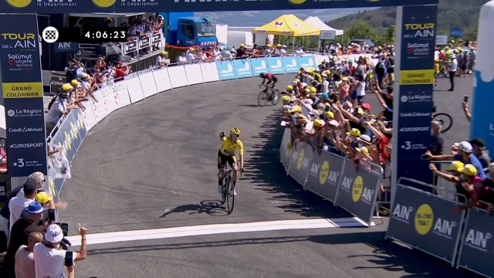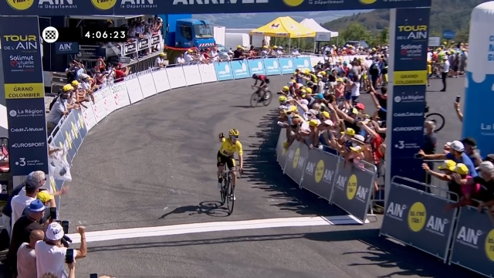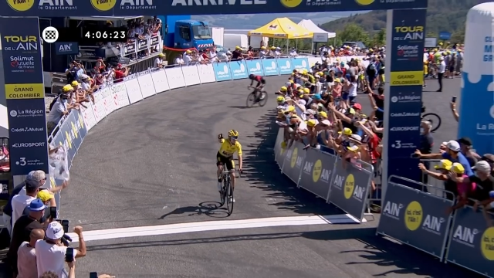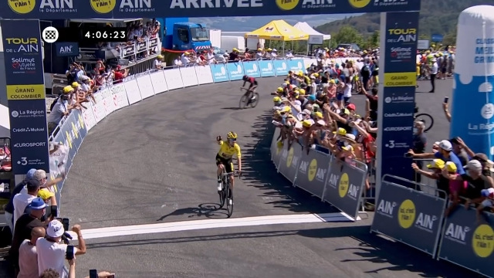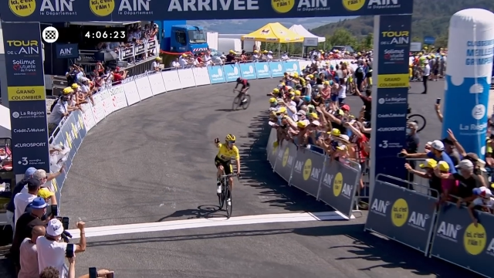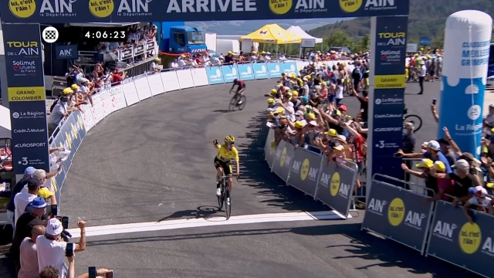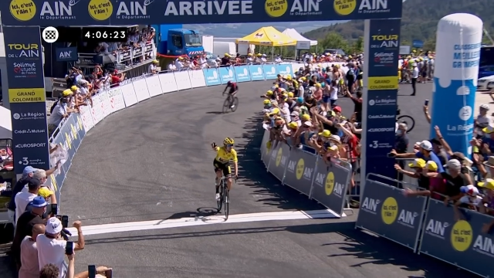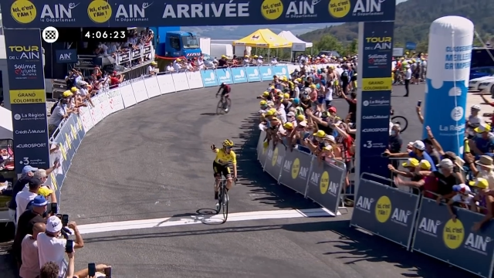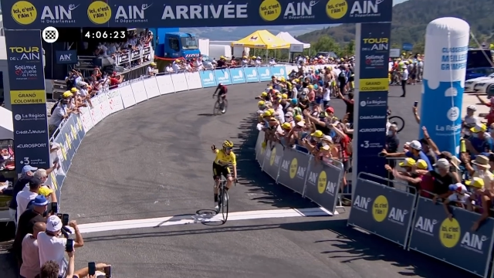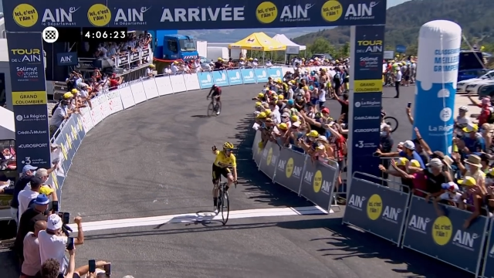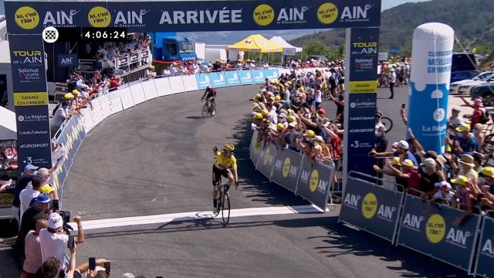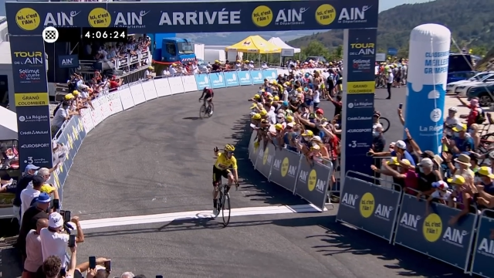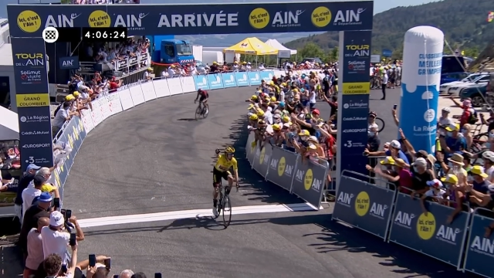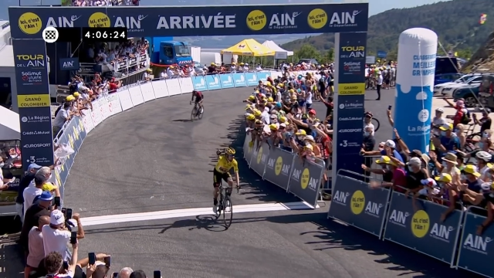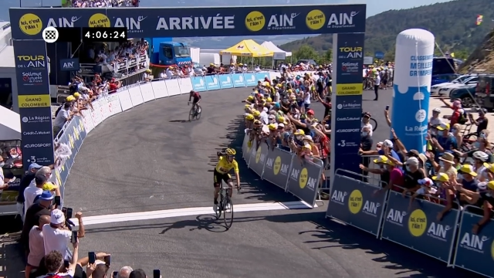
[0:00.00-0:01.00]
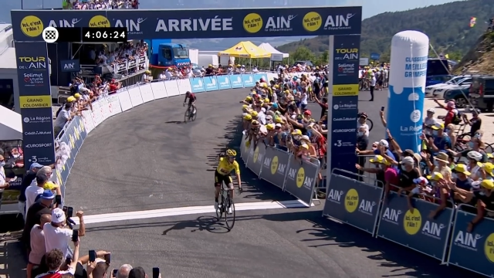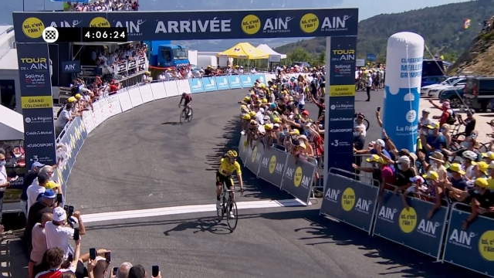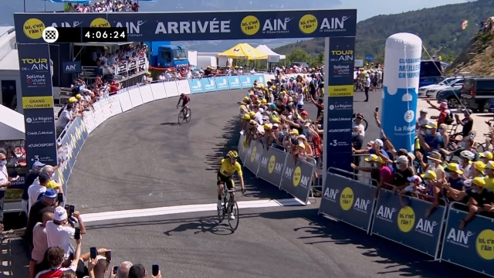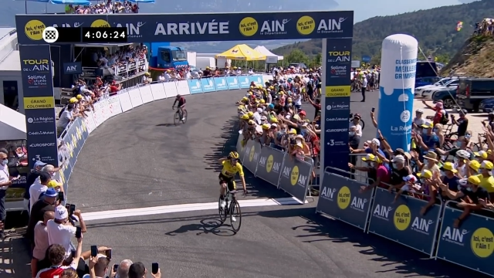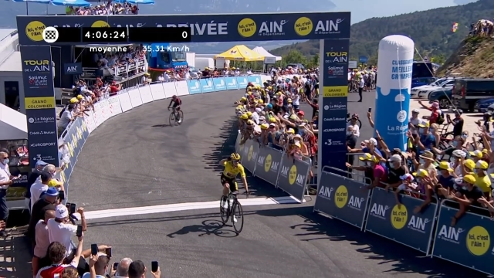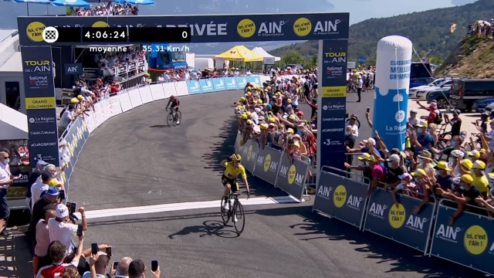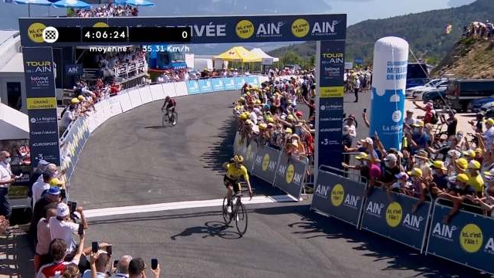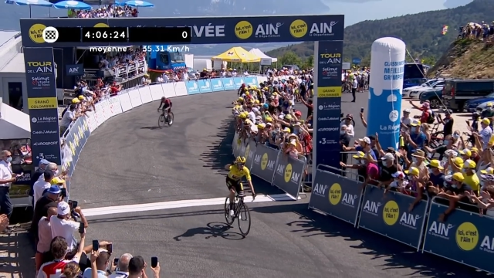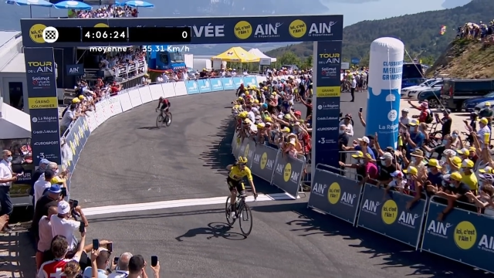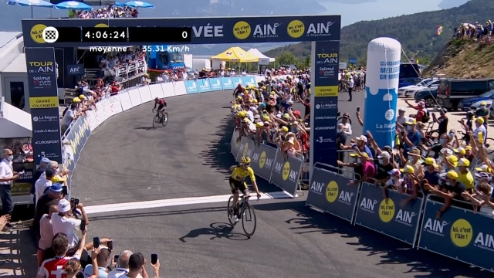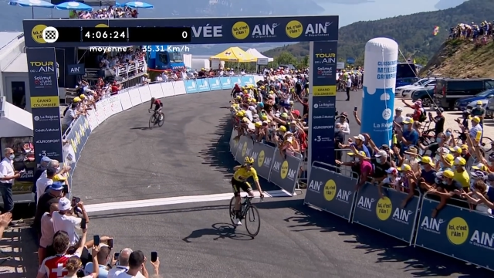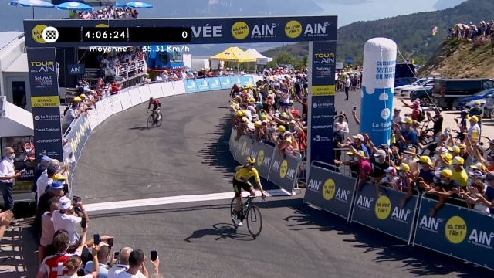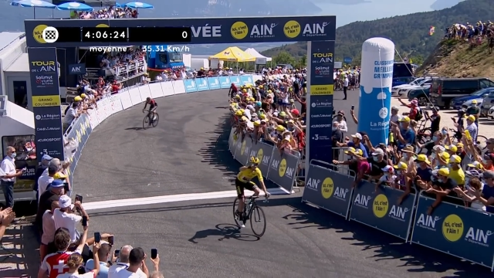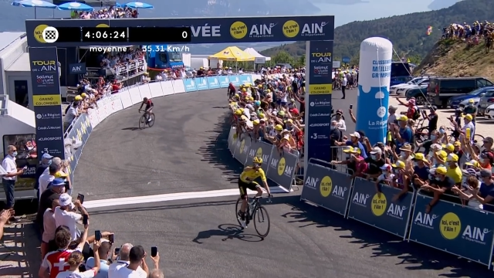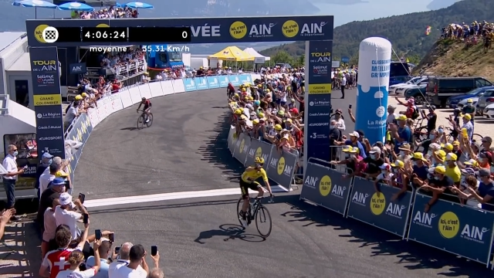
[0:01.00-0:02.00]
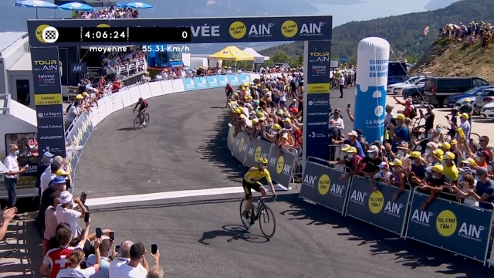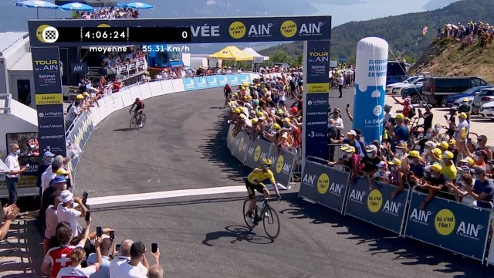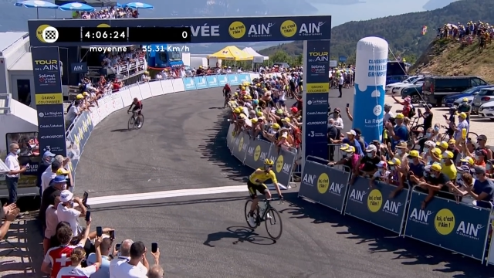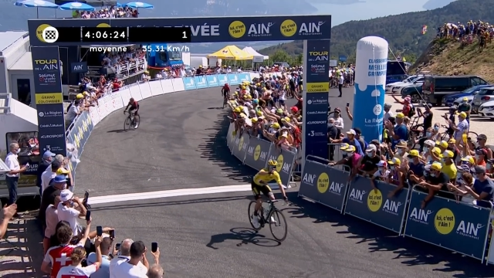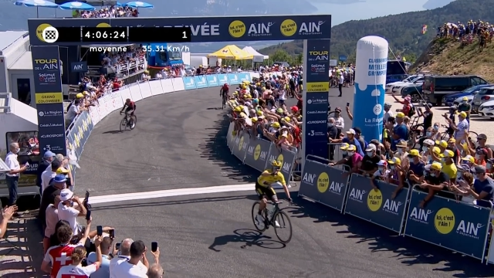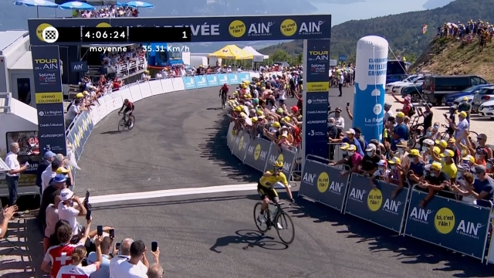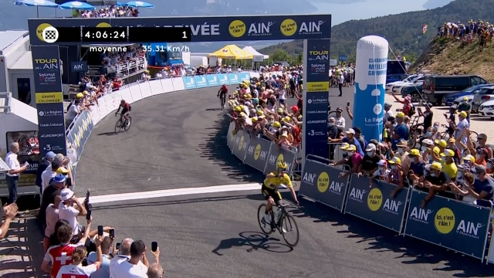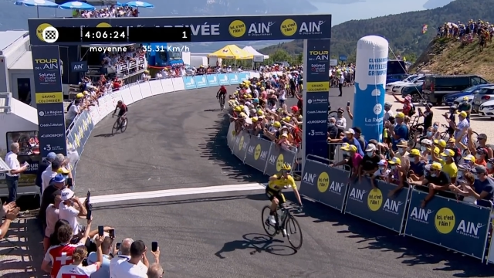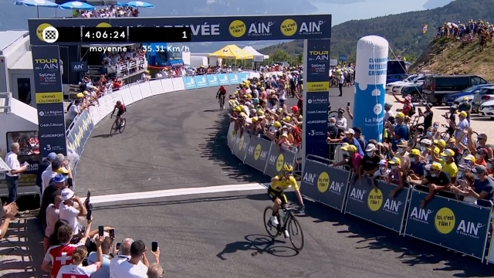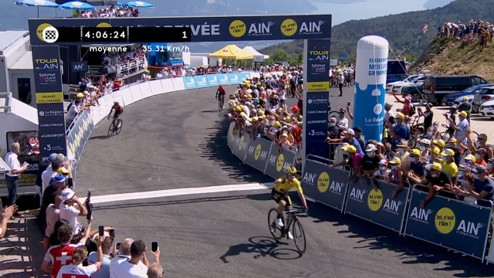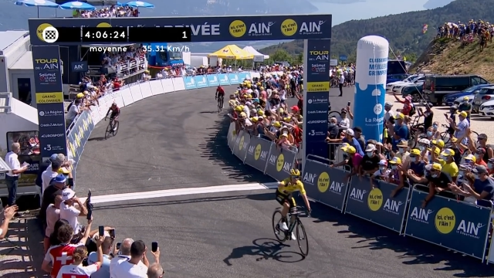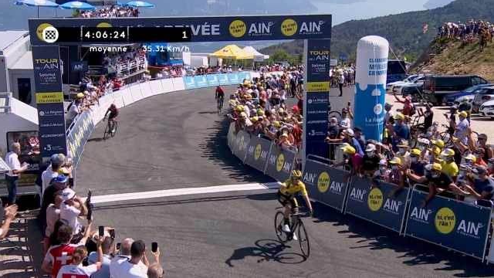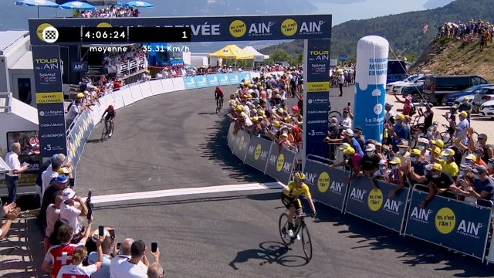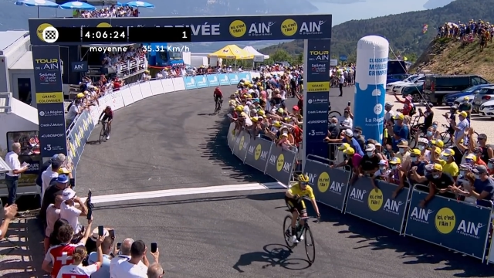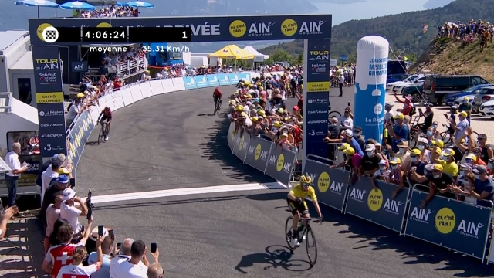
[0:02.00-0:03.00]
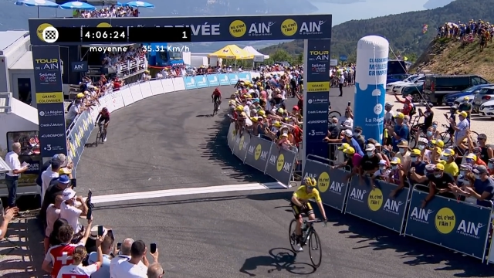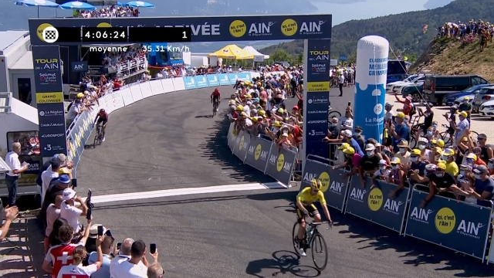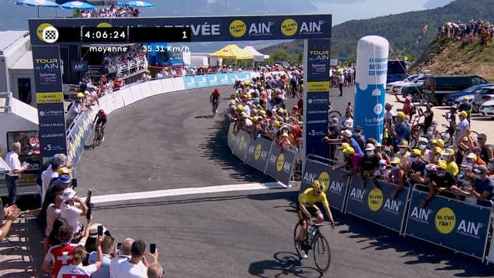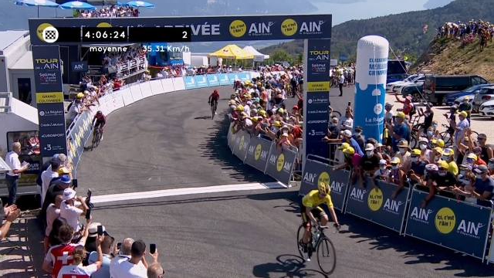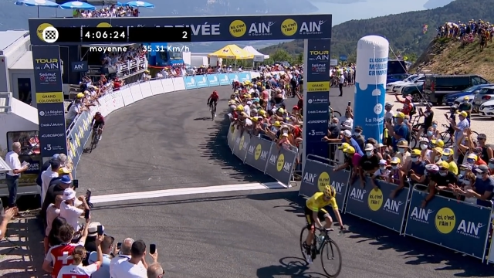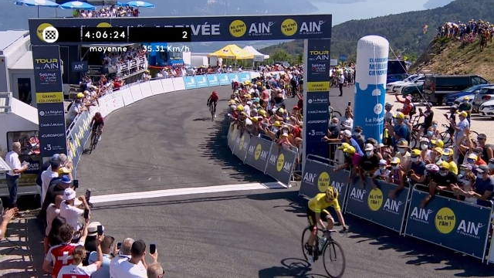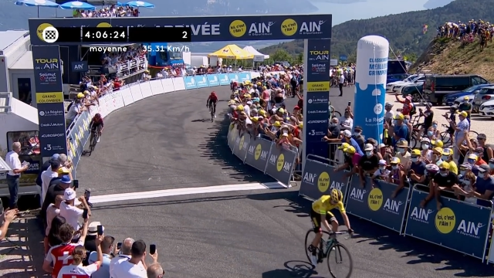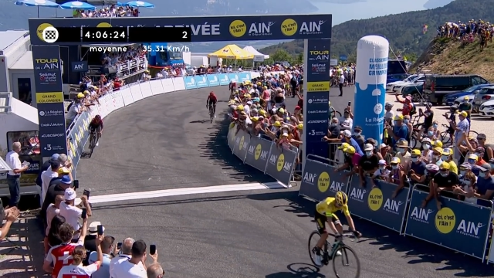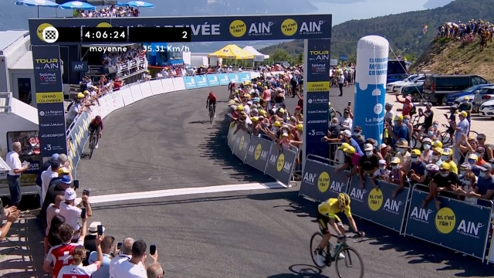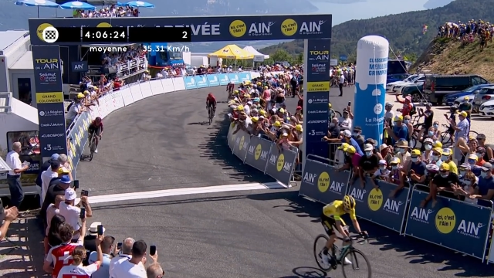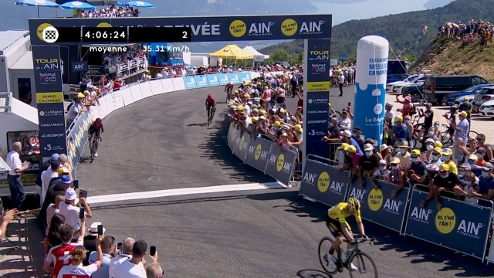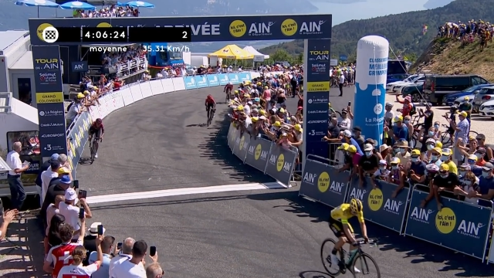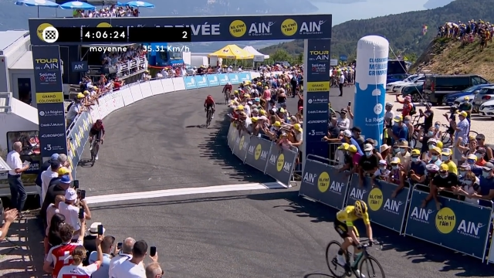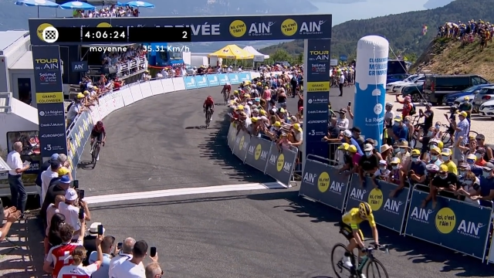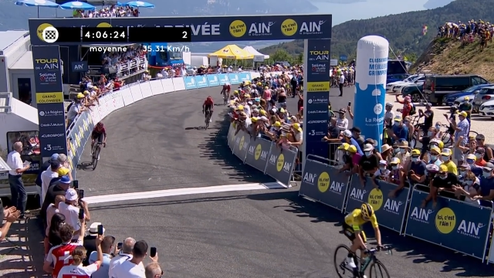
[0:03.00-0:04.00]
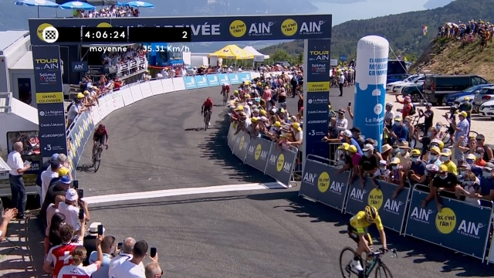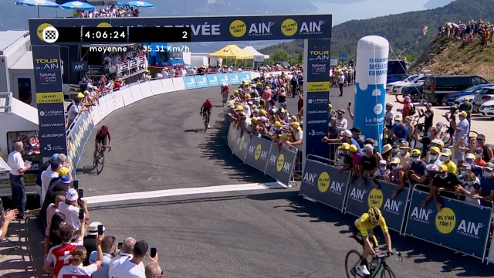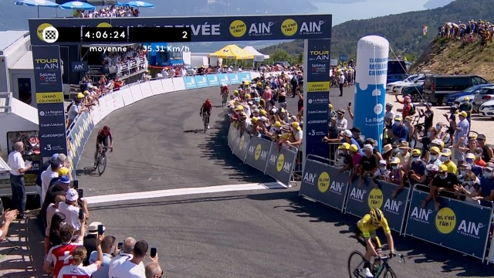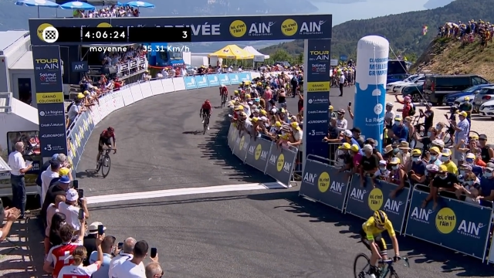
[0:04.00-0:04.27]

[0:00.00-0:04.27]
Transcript: Nobody's mouth can be seen.